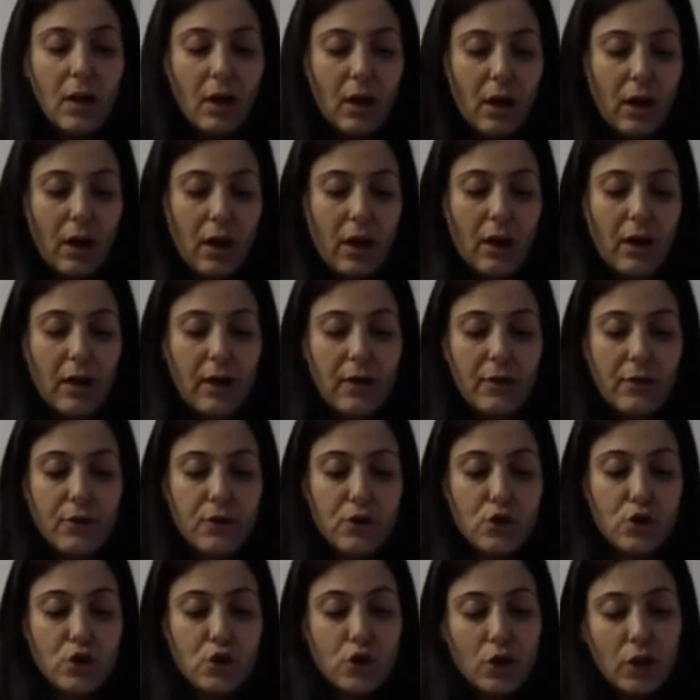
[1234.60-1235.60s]
Uh, the
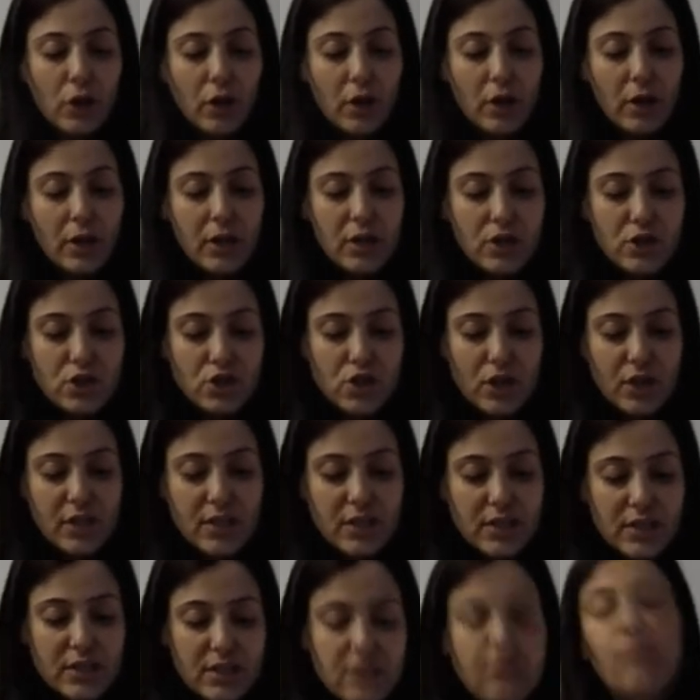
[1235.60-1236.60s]
sugar is
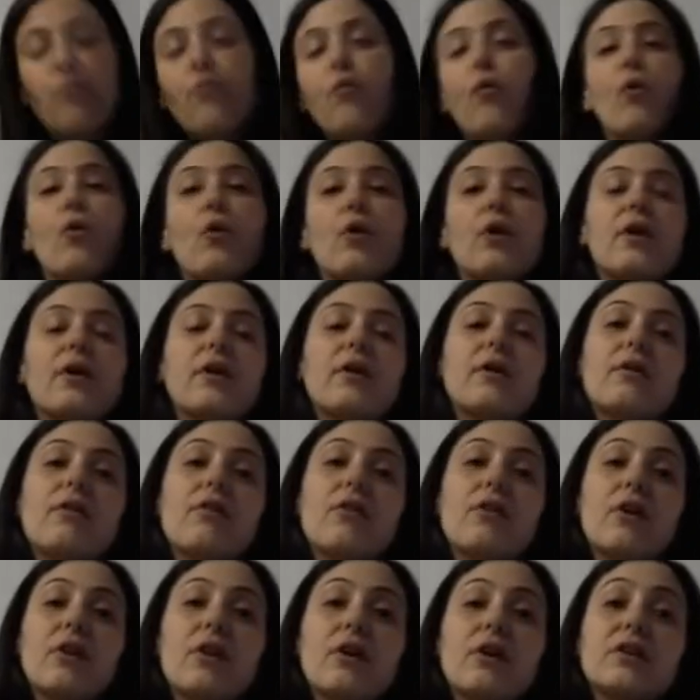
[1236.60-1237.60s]
just for
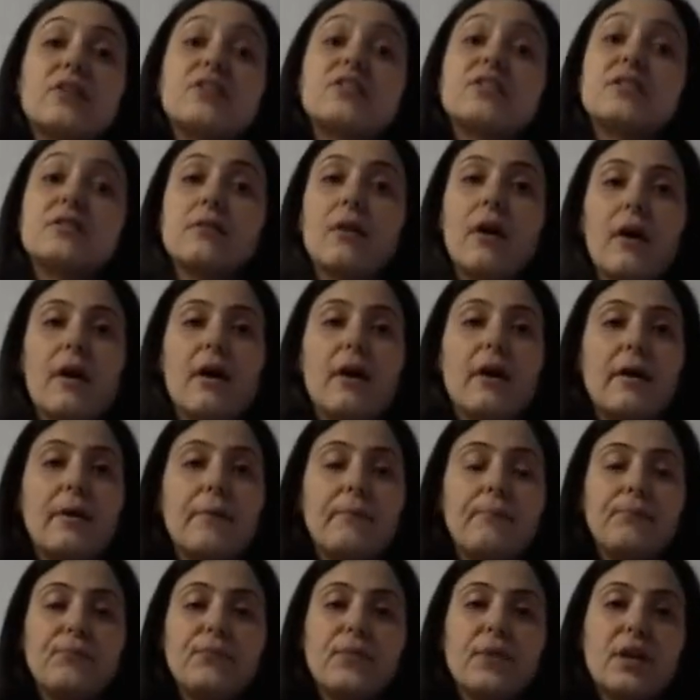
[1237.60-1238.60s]
the uh,
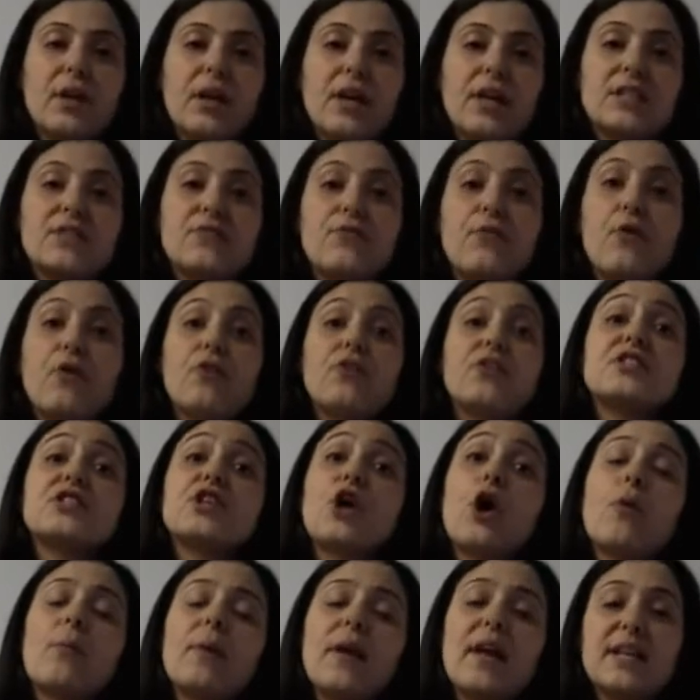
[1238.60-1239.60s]
is for the
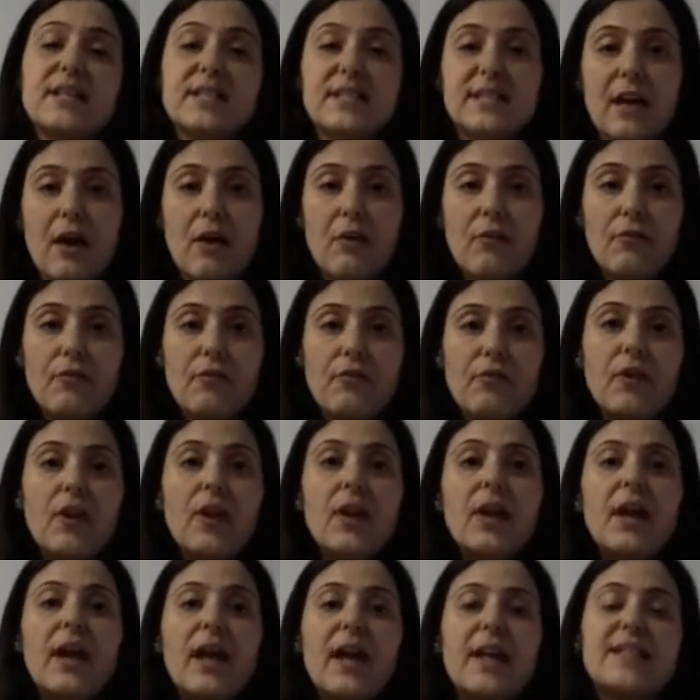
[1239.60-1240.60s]
SCOBY itself.
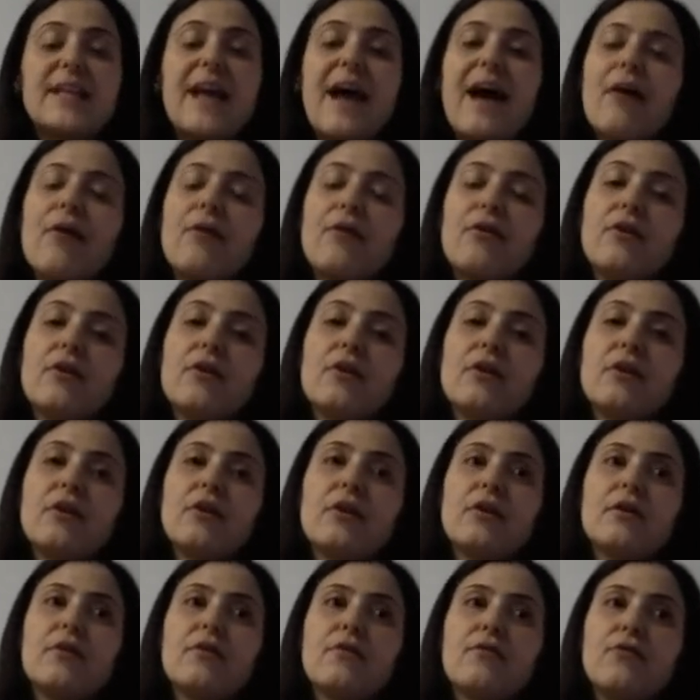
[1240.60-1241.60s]
It's how
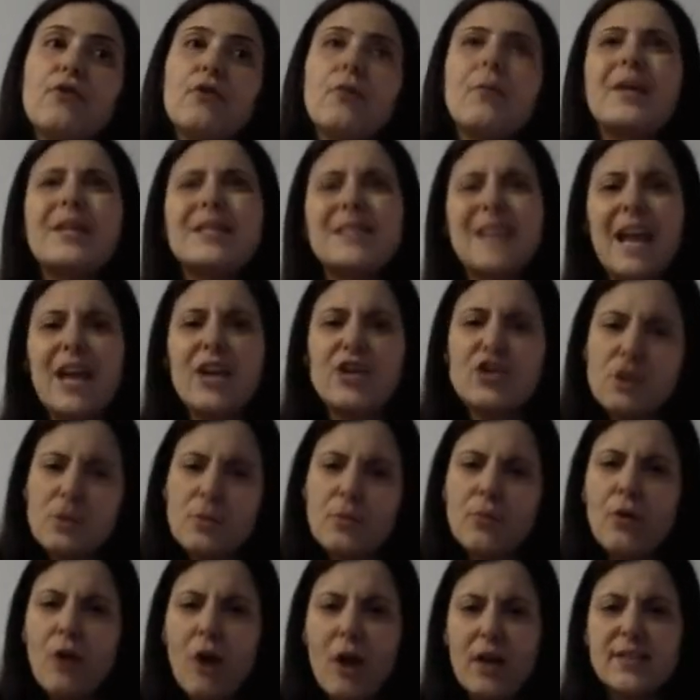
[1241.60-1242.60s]
the fermentation
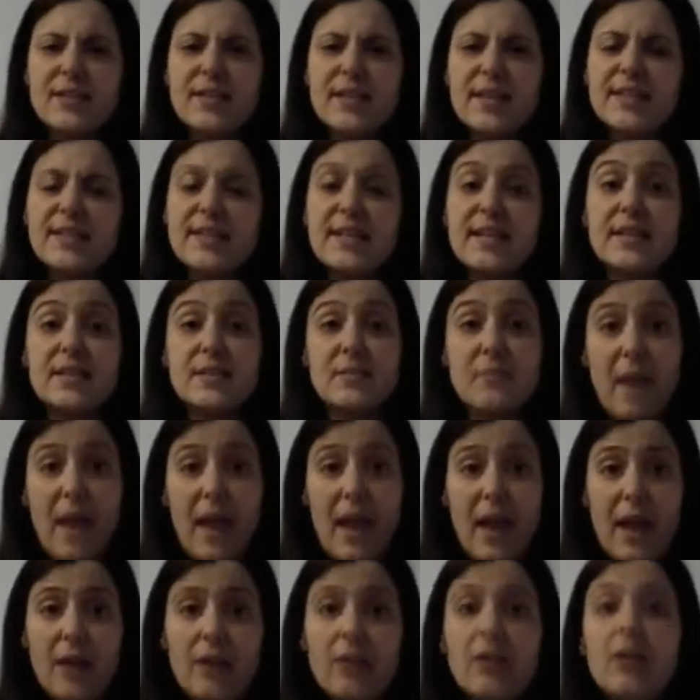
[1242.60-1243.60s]
process is
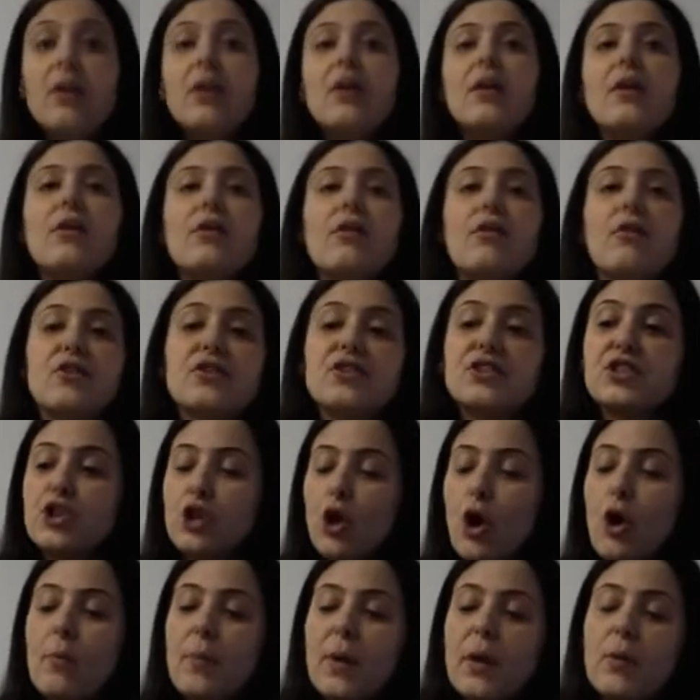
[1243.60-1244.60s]
made the
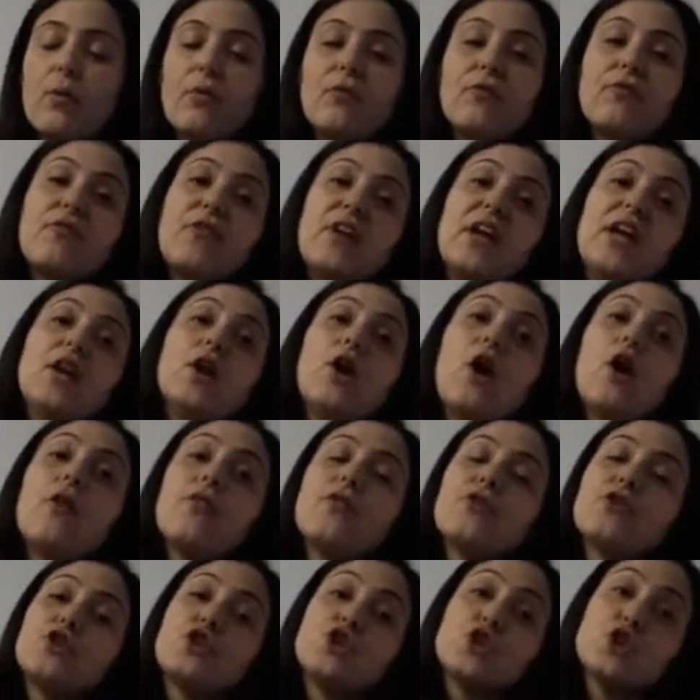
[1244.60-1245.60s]
SCOBY will feed
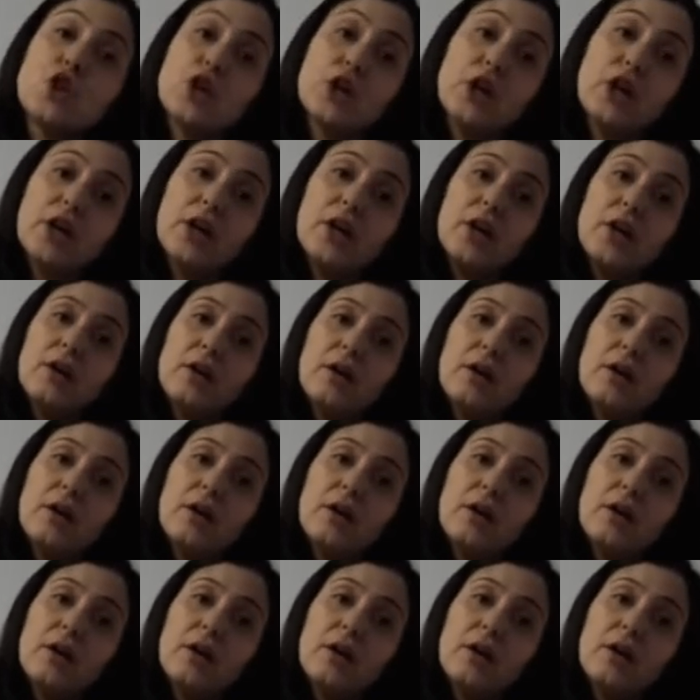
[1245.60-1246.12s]
on the sugar,